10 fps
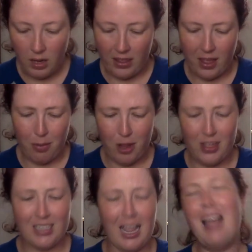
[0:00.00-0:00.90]
I bought
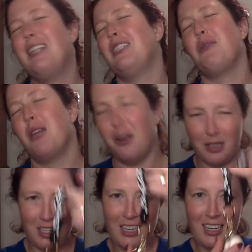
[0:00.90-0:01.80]
this, it's so
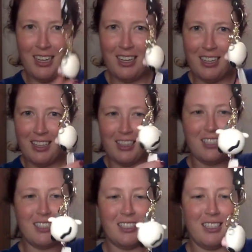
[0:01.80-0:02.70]
cute,
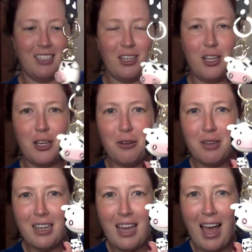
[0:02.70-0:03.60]
this cute
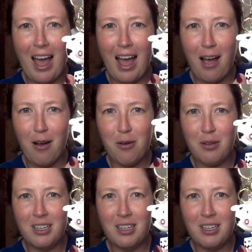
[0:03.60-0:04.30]
cow